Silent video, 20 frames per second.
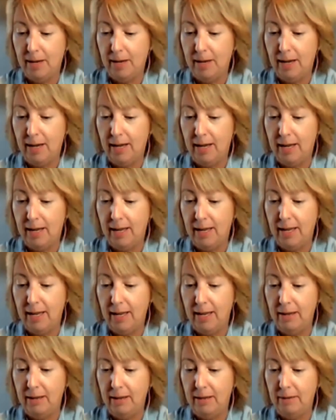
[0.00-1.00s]

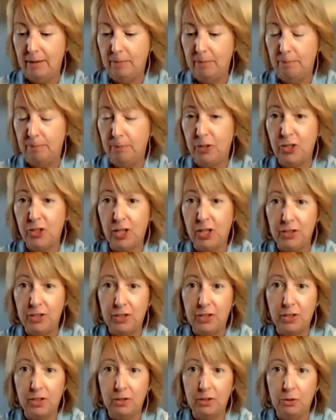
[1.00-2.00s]
I just
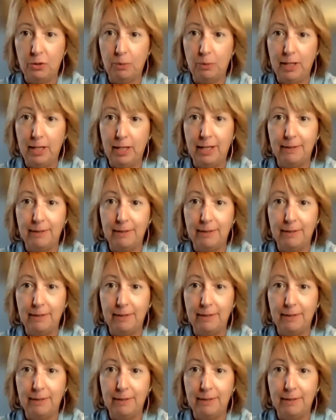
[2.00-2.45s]
turned 20.